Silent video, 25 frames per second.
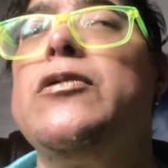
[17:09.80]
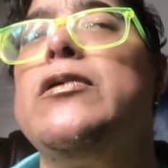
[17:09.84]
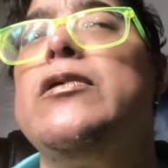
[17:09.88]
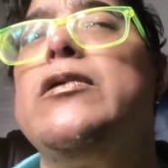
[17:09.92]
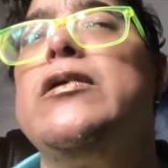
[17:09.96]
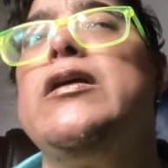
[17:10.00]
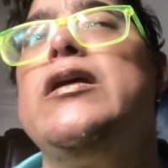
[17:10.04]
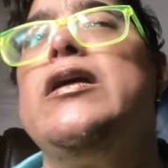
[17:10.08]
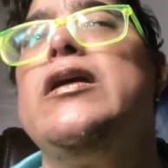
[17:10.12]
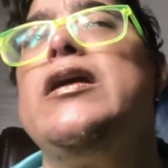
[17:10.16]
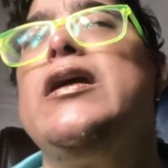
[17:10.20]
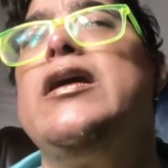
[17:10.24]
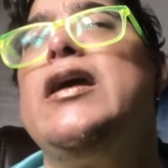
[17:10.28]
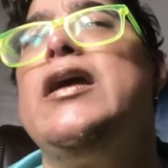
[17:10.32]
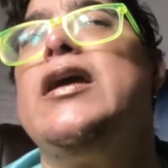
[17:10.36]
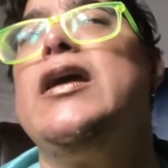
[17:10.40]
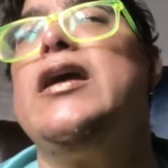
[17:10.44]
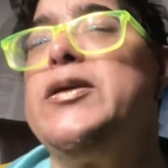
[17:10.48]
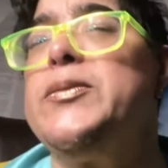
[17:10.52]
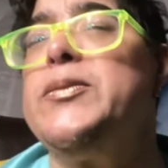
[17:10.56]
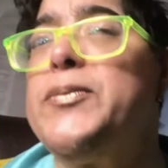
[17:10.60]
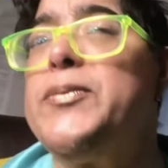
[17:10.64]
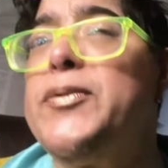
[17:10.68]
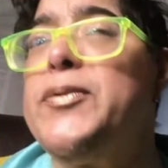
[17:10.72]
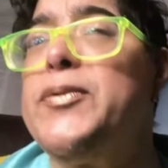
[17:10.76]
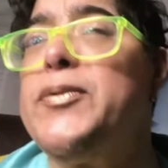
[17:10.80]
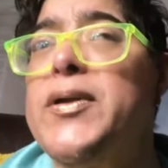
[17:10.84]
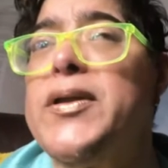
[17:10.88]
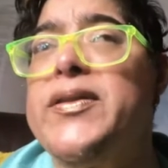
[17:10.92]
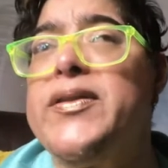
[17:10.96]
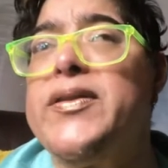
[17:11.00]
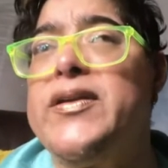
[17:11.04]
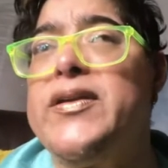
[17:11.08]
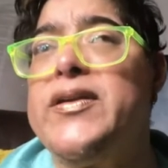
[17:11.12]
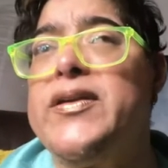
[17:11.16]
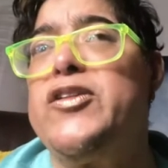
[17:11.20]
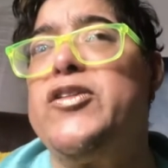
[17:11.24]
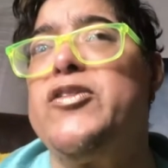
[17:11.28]
An important thing to
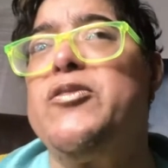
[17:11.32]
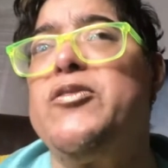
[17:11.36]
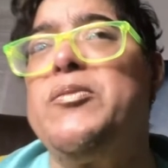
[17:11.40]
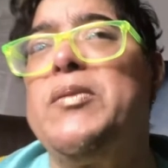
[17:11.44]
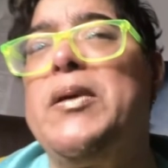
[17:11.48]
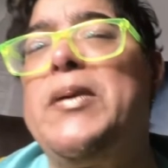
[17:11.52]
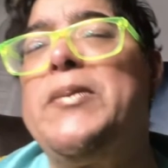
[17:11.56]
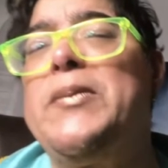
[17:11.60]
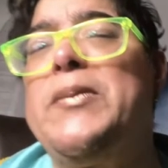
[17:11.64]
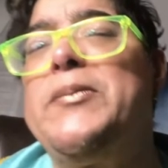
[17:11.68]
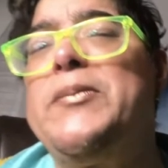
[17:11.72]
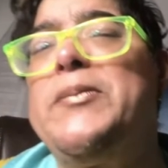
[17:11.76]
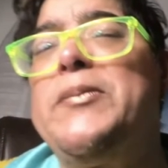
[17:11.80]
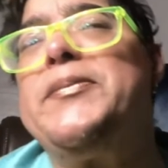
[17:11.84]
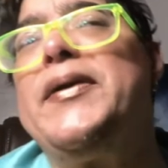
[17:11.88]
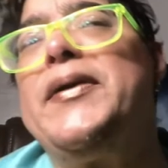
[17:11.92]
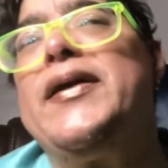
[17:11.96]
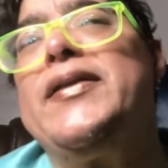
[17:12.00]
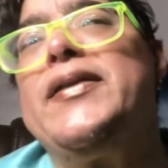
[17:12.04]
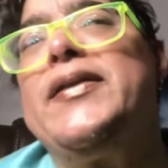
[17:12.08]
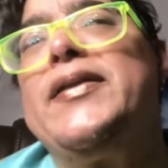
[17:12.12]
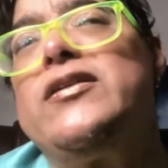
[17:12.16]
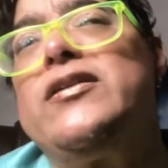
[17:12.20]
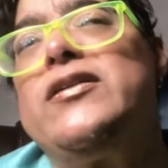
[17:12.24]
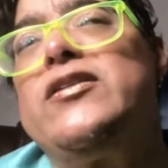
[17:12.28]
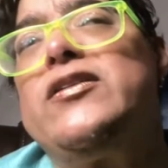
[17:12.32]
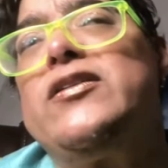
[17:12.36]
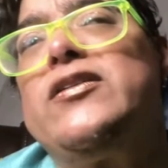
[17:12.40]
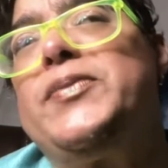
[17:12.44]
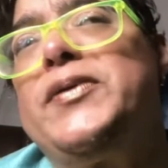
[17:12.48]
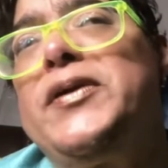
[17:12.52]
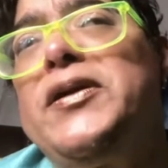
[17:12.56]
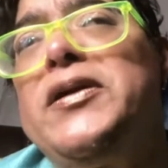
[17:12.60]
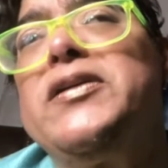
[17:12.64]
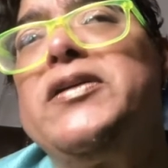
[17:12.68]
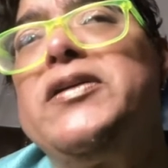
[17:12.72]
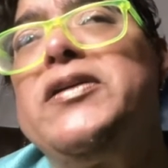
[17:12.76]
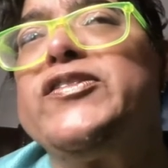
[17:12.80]
remember about the experience of
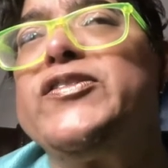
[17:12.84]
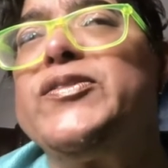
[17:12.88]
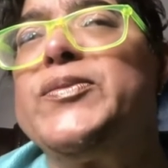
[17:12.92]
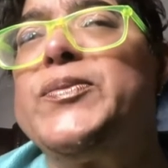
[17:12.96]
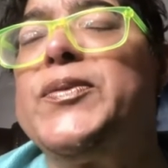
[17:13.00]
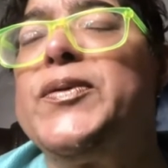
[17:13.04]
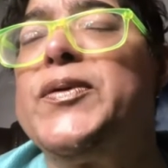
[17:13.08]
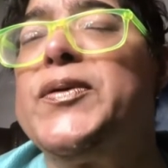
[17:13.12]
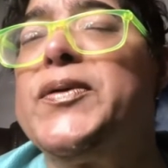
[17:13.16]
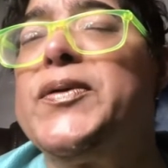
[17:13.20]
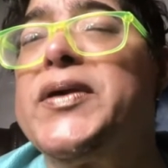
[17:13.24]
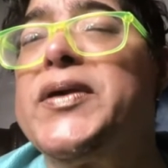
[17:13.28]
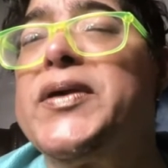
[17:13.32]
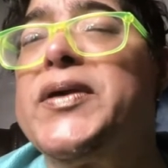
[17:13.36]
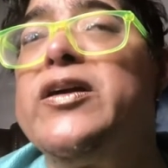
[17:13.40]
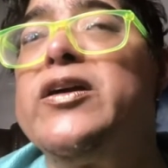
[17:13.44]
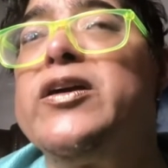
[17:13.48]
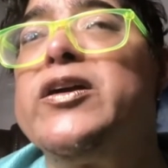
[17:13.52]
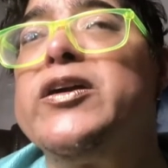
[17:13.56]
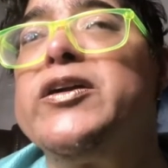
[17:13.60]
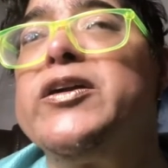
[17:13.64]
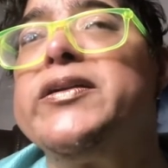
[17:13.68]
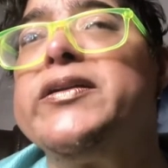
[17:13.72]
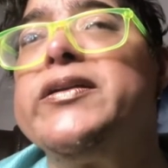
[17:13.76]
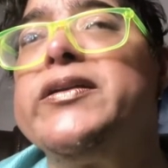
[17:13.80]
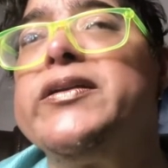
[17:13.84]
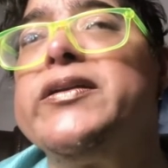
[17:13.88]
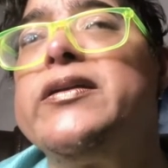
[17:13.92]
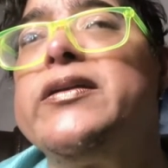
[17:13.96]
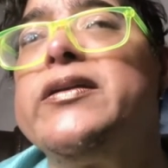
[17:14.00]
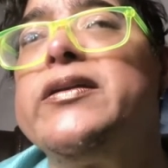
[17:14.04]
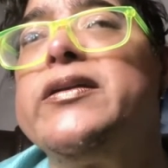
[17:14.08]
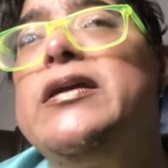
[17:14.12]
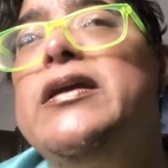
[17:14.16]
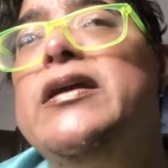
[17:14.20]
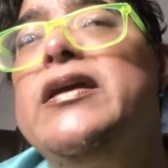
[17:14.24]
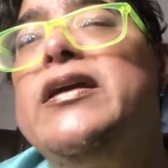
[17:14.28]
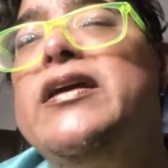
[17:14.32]
a broken heart
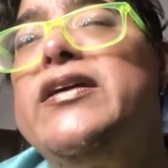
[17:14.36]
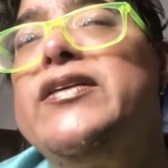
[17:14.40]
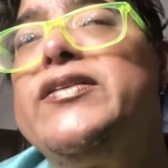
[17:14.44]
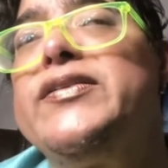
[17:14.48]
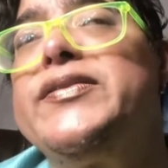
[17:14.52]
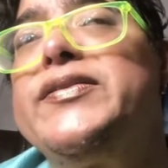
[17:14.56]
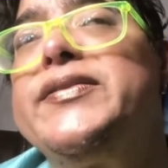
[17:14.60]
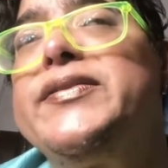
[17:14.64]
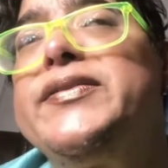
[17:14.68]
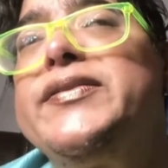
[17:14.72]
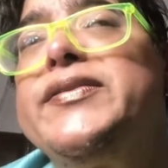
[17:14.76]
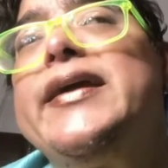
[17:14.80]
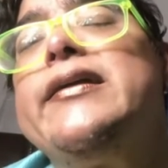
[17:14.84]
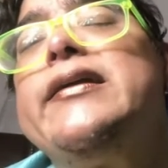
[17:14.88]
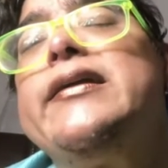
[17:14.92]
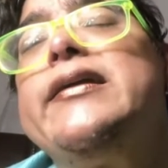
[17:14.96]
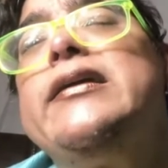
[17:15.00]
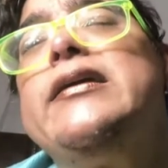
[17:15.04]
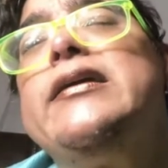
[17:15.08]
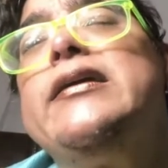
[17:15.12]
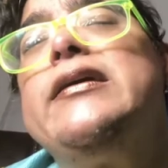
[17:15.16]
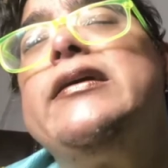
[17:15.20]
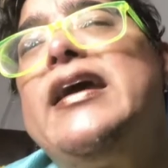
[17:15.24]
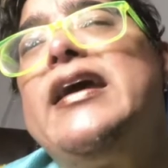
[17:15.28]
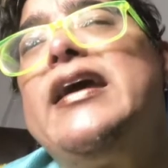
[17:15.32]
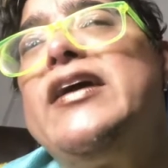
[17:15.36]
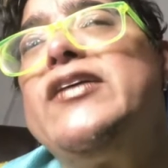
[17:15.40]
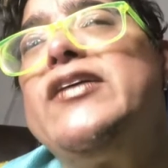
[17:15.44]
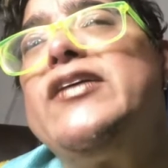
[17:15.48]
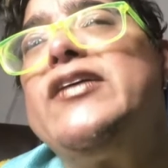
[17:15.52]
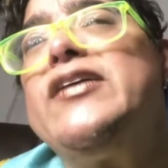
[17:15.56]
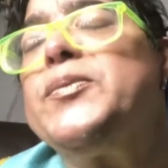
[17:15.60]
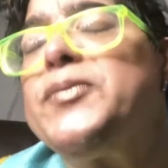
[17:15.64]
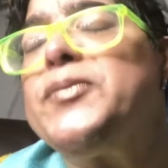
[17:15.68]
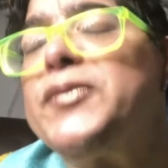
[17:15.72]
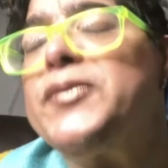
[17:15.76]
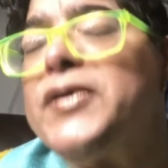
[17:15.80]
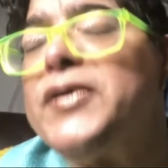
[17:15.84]
is that as our brains
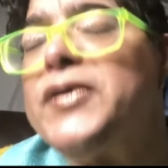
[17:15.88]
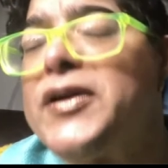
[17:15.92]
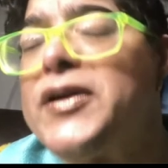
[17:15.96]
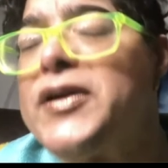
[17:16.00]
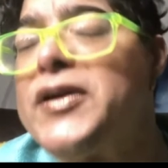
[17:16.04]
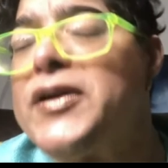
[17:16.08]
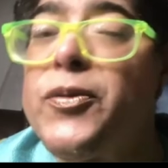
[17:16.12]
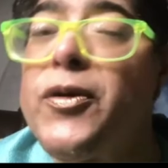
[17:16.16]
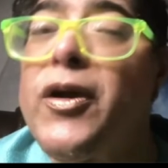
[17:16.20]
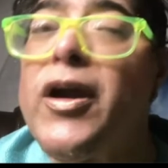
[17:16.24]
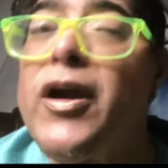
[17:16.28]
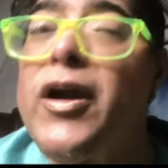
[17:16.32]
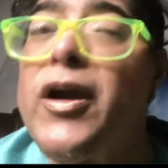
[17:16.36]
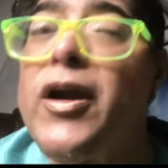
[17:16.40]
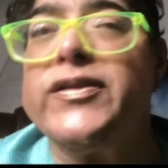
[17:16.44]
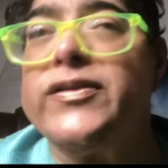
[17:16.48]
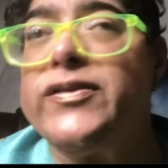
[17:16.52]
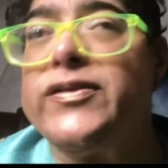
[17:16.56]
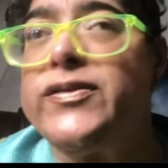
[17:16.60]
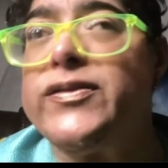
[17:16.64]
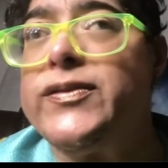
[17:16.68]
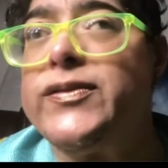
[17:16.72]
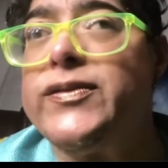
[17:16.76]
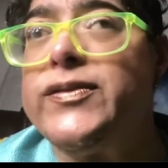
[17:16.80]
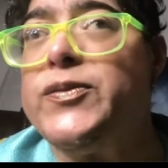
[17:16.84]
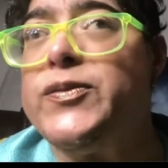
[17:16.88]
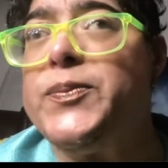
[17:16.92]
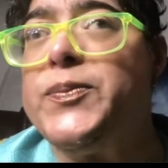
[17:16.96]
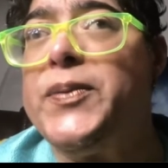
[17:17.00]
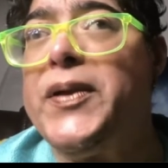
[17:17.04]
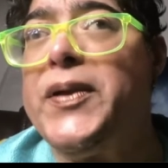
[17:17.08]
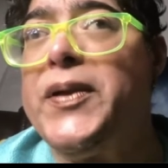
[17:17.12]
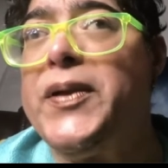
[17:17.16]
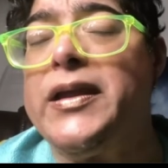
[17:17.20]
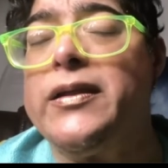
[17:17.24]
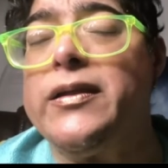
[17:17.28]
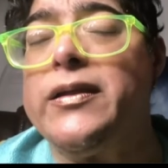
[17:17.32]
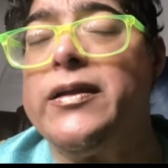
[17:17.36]
process this pain,
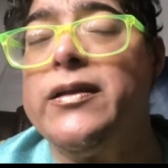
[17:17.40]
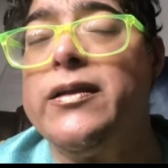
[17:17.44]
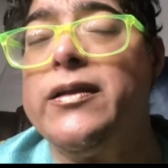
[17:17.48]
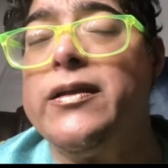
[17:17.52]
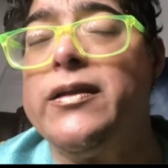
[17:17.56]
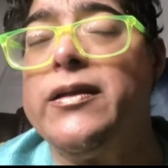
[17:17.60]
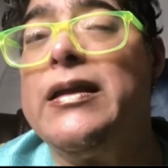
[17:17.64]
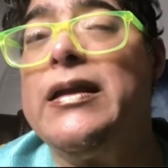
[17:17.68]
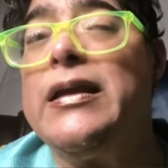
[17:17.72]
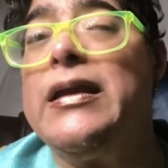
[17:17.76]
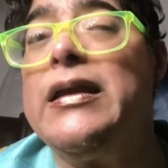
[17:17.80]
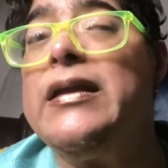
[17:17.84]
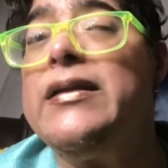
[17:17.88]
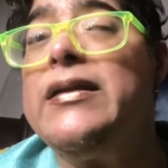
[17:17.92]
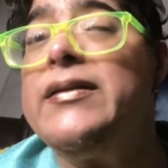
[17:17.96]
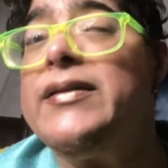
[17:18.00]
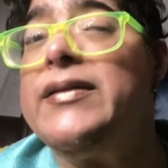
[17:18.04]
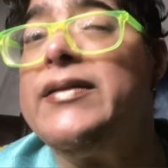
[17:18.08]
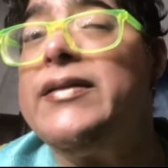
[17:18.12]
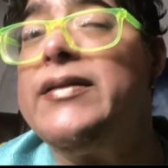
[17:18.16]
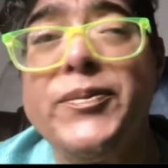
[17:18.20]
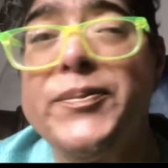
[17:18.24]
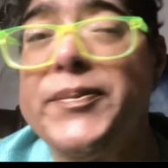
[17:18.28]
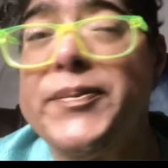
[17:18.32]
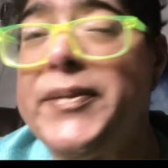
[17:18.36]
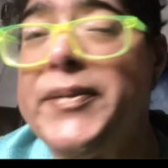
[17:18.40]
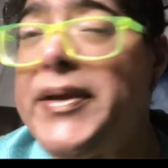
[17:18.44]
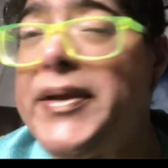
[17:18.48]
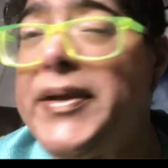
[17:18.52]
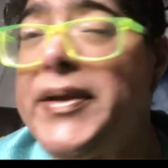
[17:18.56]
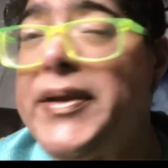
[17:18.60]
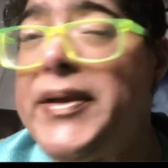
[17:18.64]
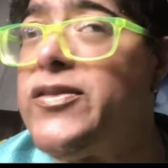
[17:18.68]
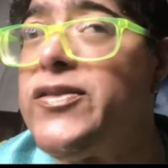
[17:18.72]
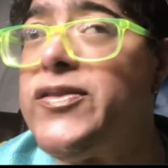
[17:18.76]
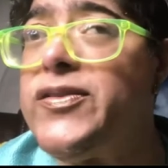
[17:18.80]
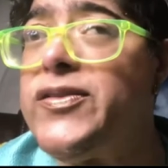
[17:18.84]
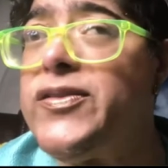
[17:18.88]
they don't make a
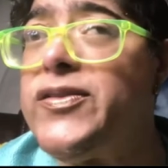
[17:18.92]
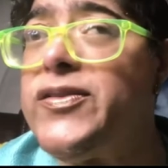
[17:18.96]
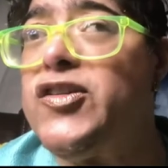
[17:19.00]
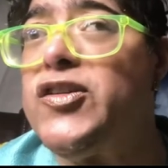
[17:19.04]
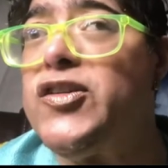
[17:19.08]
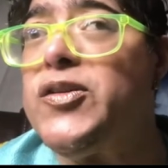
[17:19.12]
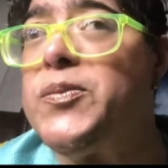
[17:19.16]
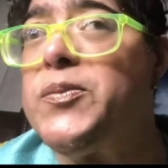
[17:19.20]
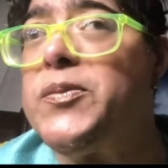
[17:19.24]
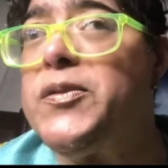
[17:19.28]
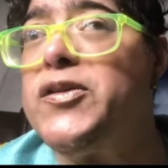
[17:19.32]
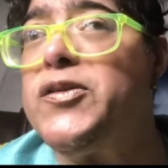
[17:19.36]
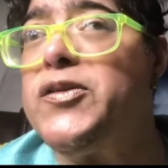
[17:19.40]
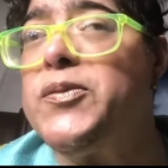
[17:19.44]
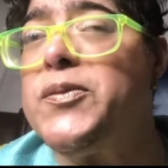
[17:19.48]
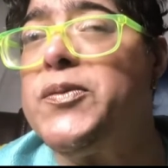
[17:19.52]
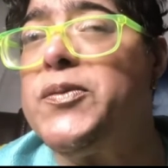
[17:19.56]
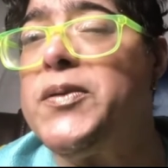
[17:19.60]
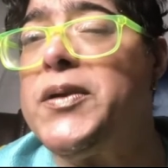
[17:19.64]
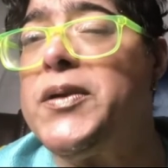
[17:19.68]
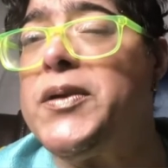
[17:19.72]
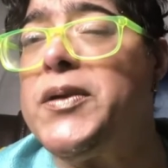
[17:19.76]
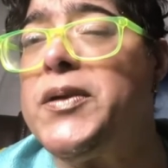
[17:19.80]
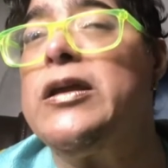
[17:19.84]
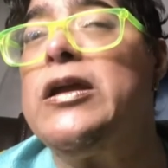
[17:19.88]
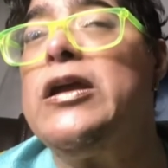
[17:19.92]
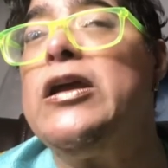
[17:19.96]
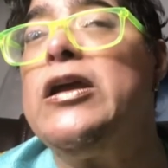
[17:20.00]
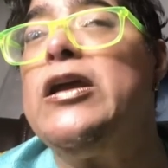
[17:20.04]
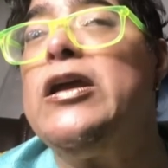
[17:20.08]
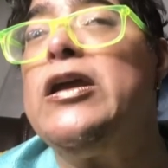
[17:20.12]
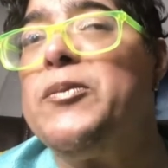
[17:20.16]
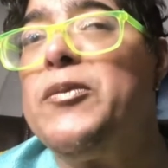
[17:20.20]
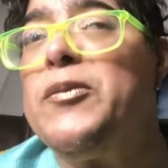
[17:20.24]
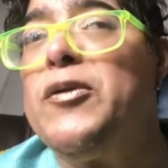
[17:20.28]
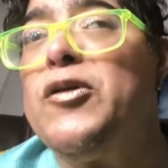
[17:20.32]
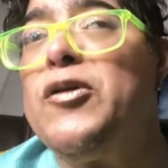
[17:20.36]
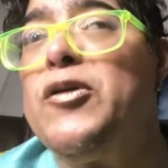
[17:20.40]
distinction between
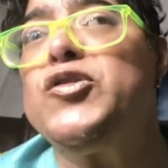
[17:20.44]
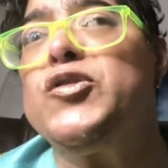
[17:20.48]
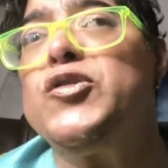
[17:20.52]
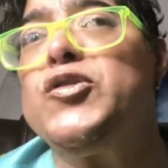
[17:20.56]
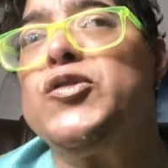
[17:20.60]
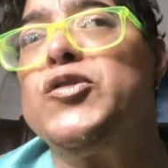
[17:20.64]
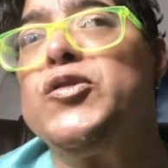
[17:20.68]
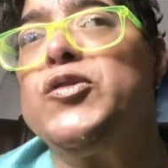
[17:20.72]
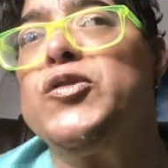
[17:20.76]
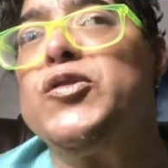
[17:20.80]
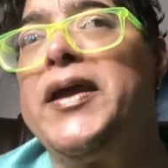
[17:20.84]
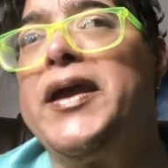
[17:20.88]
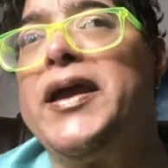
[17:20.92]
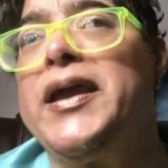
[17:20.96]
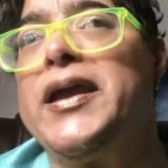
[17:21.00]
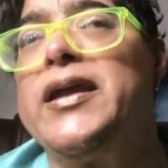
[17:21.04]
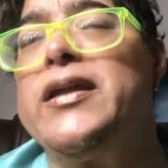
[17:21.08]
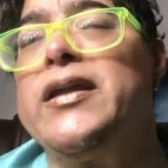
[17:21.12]
emotional pain